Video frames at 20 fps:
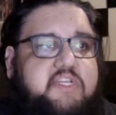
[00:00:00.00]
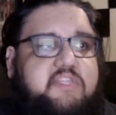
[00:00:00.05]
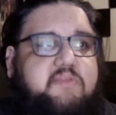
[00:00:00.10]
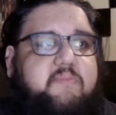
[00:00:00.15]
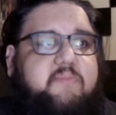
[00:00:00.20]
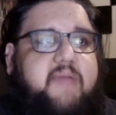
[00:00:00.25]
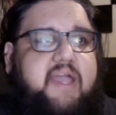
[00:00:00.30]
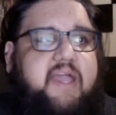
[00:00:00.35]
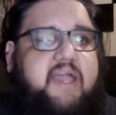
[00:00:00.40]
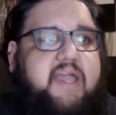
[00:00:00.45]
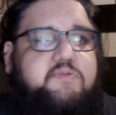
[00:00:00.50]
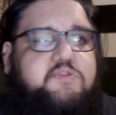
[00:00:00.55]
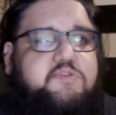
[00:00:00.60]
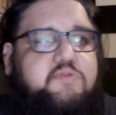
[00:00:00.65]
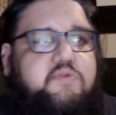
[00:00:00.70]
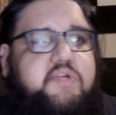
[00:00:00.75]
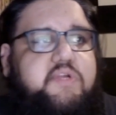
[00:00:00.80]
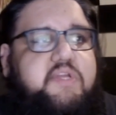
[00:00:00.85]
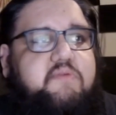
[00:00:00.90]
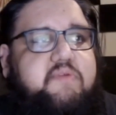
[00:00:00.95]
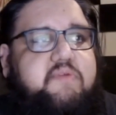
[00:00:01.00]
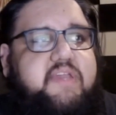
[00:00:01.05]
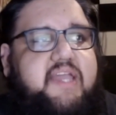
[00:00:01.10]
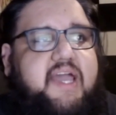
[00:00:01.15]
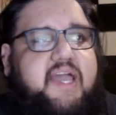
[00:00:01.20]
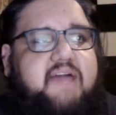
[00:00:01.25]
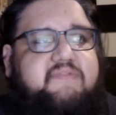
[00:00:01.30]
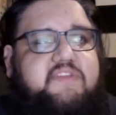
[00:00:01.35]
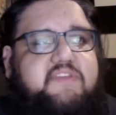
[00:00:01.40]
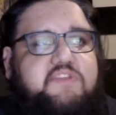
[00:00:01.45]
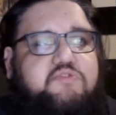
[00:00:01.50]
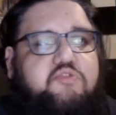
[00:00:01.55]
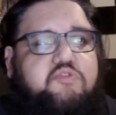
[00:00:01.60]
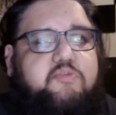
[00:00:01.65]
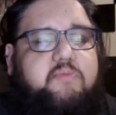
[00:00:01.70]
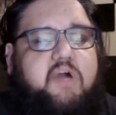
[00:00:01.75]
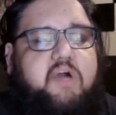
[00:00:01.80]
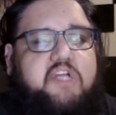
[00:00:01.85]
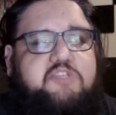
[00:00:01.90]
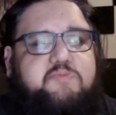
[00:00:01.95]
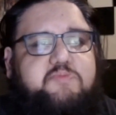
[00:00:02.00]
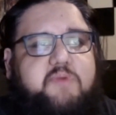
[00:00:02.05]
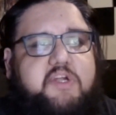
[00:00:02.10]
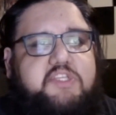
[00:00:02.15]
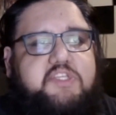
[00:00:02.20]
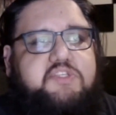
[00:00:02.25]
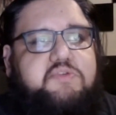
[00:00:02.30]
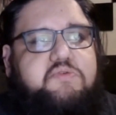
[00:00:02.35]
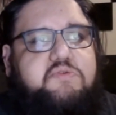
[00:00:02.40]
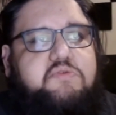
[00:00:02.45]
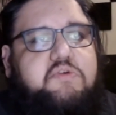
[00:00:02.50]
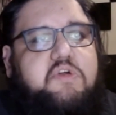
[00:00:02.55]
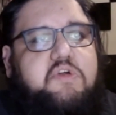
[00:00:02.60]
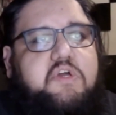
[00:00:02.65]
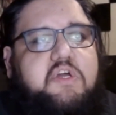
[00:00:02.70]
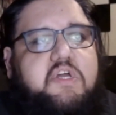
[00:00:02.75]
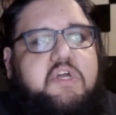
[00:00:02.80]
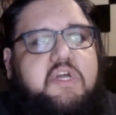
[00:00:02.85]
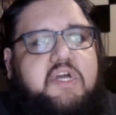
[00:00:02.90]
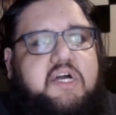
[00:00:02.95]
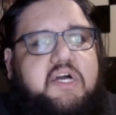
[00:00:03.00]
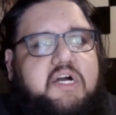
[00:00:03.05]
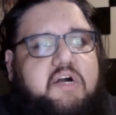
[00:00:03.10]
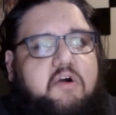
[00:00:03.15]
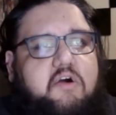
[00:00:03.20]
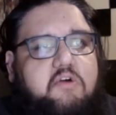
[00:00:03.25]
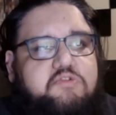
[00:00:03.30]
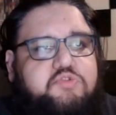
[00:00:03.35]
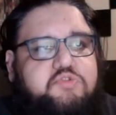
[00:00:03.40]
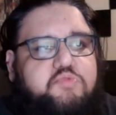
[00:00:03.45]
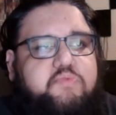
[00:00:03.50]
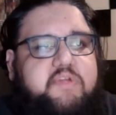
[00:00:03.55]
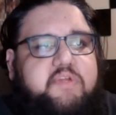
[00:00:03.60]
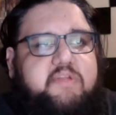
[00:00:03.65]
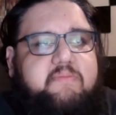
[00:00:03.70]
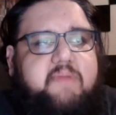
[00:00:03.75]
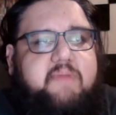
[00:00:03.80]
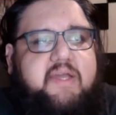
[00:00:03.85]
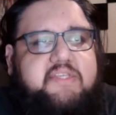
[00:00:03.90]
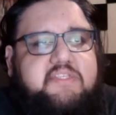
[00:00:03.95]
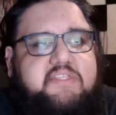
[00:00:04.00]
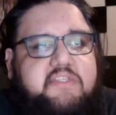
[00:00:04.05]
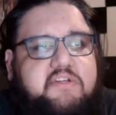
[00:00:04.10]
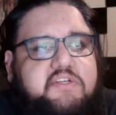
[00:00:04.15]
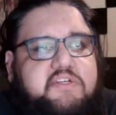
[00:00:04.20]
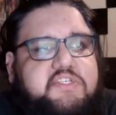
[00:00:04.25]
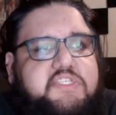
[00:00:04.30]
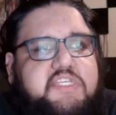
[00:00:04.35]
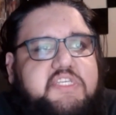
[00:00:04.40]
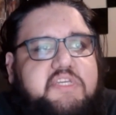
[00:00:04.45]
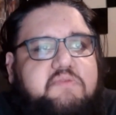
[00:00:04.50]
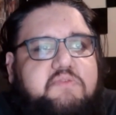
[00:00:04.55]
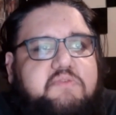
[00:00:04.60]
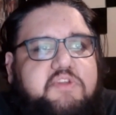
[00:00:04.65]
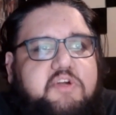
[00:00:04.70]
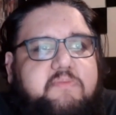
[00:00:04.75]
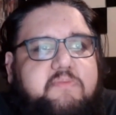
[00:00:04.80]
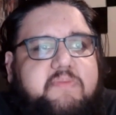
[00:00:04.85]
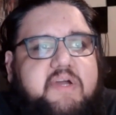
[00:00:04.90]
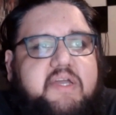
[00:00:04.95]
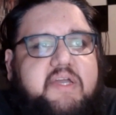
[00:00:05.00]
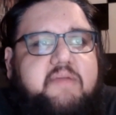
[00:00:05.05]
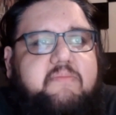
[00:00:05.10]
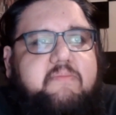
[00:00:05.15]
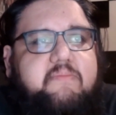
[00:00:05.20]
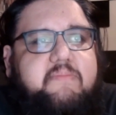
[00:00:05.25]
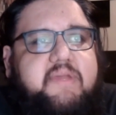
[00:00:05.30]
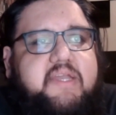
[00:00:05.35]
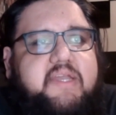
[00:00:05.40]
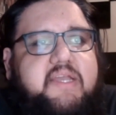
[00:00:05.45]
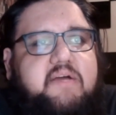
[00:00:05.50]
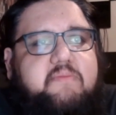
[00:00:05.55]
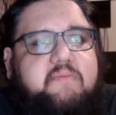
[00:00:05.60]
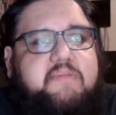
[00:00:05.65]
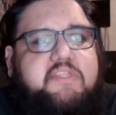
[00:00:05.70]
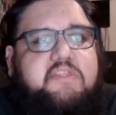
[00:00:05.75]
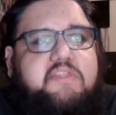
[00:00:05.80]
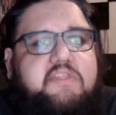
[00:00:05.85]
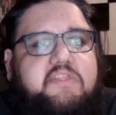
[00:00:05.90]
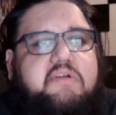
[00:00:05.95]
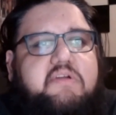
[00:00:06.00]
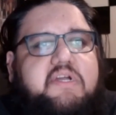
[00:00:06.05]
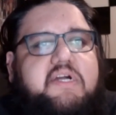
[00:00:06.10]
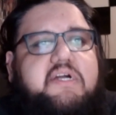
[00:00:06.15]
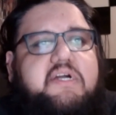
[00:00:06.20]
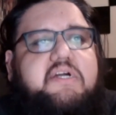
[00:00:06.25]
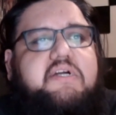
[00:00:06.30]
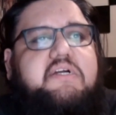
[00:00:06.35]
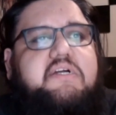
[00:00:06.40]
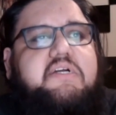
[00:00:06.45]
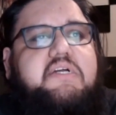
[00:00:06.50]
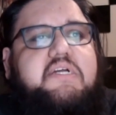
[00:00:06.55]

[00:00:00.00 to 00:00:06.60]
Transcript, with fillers: in the backup story, we have the Toy Box Part 2, uh, also written by Zdarsky with art by Miguel Mendoca,